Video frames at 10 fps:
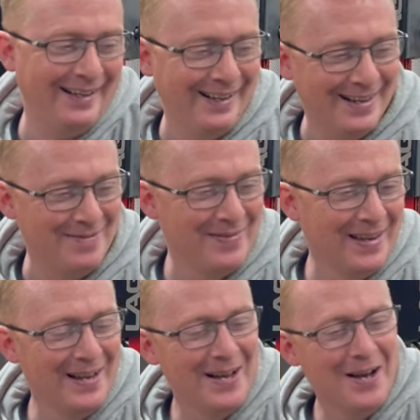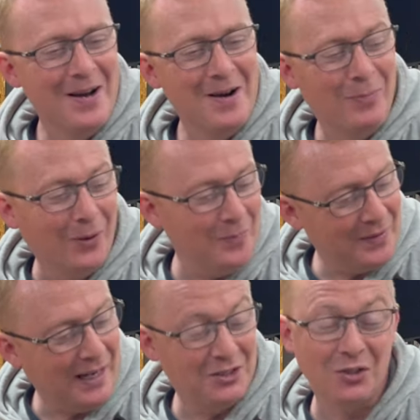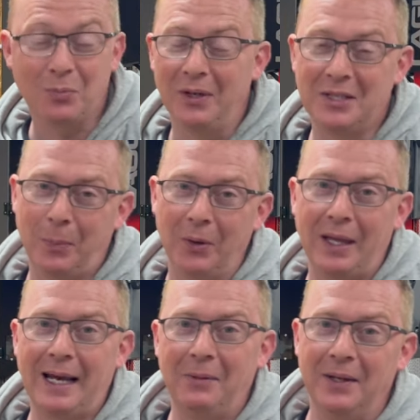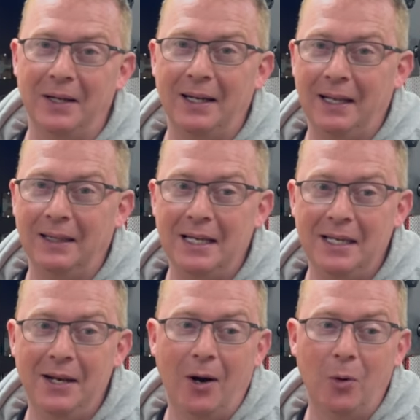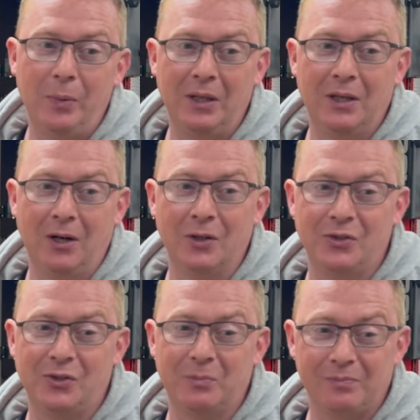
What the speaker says: But I just wanted to put that out there and let you know, because,